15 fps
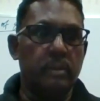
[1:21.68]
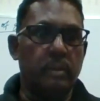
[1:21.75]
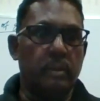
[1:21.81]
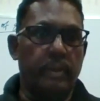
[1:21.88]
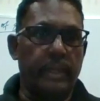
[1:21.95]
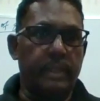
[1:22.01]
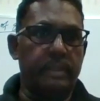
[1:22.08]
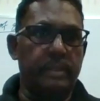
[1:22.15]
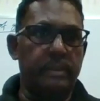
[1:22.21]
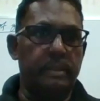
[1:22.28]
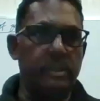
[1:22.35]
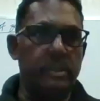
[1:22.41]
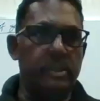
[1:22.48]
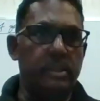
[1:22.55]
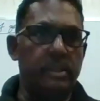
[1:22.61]
All right.
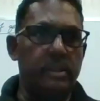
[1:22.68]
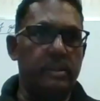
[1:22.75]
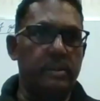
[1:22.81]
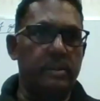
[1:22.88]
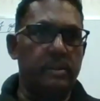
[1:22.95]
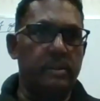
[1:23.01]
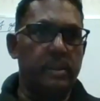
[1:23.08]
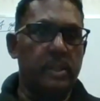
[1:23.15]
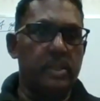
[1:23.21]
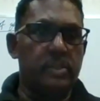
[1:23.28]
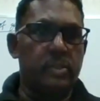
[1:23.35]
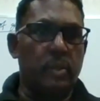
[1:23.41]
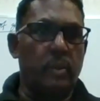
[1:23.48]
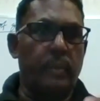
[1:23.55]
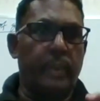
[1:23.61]

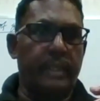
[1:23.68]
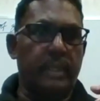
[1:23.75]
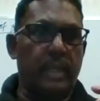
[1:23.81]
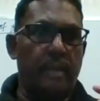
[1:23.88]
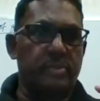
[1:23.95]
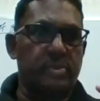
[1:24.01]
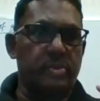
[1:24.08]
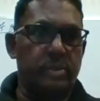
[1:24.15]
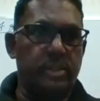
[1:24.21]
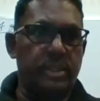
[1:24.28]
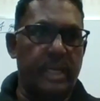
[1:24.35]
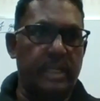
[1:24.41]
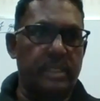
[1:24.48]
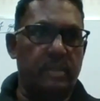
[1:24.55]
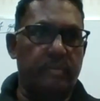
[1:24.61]
So when it comes to
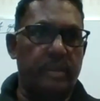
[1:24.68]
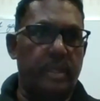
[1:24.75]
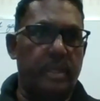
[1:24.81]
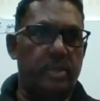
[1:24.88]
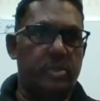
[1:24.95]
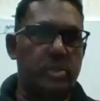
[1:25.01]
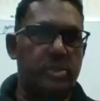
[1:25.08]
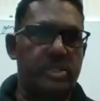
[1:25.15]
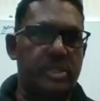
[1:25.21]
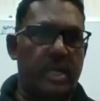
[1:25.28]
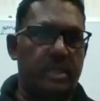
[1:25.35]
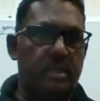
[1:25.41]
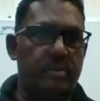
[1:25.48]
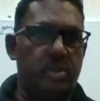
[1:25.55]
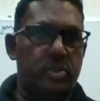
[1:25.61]
genetic variation,
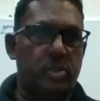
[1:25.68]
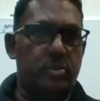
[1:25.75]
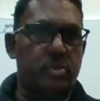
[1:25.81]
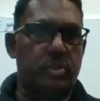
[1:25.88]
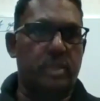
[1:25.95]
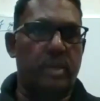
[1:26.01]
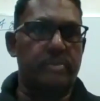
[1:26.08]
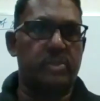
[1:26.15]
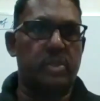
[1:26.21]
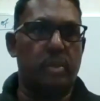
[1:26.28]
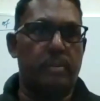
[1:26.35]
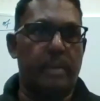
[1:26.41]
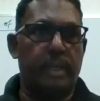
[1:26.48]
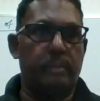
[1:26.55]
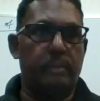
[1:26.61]
cell division should come to
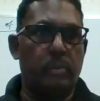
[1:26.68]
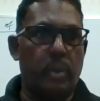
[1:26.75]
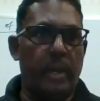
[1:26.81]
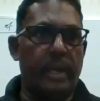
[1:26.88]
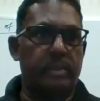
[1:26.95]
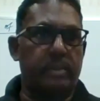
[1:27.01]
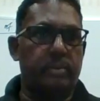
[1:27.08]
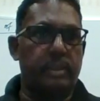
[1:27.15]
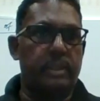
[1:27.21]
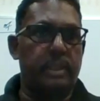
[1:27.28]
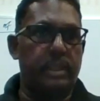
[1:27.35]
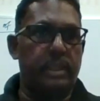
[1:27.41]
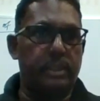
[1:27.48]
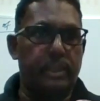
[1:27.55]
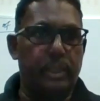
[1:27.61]
your mind. More
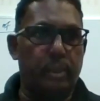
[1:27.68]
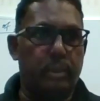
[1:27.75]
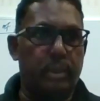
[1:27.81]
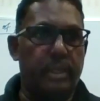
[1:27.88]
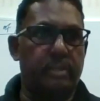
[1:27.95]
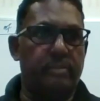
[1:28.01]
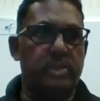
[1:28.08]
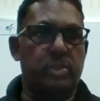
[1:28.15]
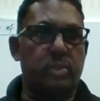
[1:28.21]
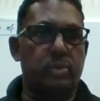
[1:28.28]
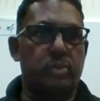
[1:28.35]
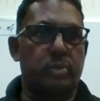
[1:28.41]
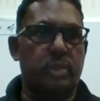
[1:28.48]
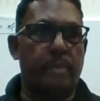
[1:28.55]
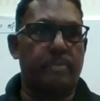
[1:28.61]
accurately, the nuclear division
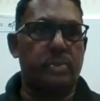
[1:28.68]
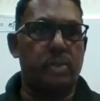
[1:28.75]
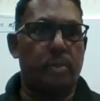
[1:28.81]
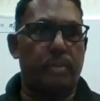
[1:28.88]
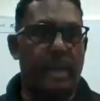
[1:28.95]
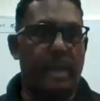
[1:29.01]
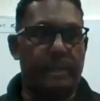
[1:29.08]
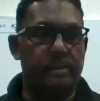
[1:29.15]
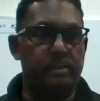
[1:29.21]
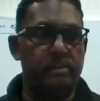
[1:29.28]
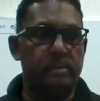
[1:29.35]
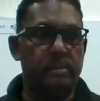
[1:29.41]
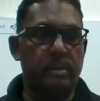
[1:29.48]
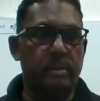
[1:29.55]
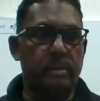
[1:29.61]
should come to your mind.
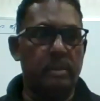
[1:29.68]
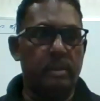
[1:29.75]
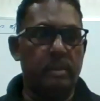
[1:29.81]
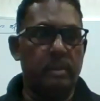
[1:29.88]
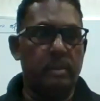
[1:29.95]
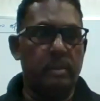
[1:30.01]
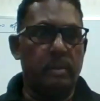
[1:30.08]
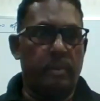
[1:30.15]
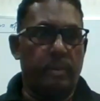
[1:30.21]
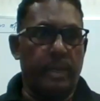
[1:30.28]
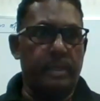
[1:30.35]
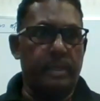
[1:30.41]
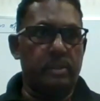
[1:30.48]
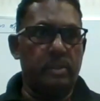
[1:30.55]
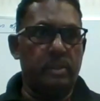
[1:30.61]
All
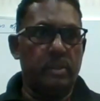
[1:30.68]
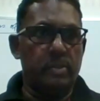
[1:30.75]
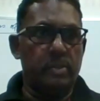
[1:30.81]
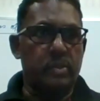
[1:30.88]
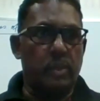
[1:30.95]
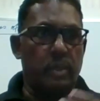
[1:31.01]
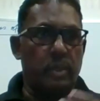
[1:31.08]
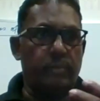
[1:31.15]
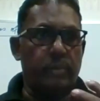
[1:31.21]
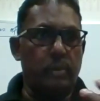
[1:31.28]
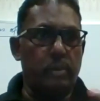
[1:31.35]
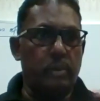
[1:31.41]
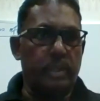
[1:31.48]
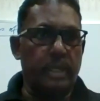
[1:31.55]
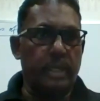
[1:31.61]
right. So if you
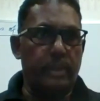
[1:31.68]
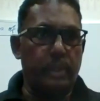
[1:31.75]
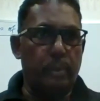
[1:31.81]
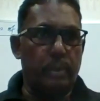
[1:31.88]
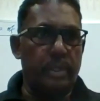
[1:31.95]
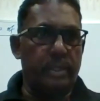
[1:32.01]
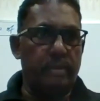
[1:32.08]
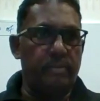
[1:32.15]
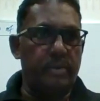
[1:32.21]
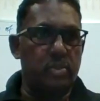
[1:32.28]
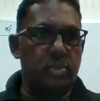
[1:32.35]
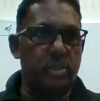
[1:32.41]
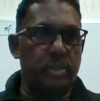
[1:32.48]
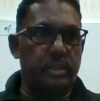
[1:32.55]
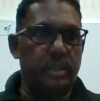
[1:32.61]
look at the nuclear
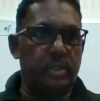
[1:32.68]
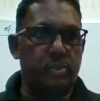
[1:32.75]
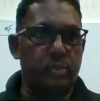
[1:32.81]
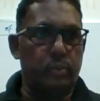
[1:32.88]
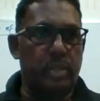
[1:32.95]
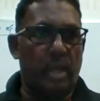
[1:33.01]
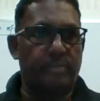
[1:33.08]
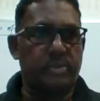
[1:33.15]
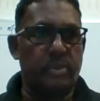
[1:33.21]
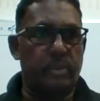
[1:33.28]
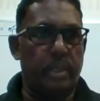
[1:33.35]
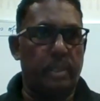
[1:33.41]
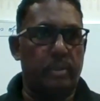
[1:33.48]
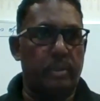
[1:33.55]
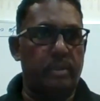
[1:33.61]
division, there are two types of
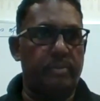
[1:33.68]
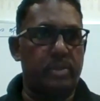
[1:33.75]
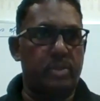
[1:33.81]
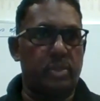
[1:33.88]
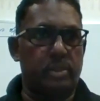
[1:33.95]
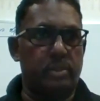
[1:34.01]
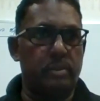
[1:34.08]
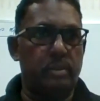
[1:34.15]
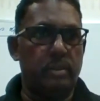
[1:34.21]
nuclear division: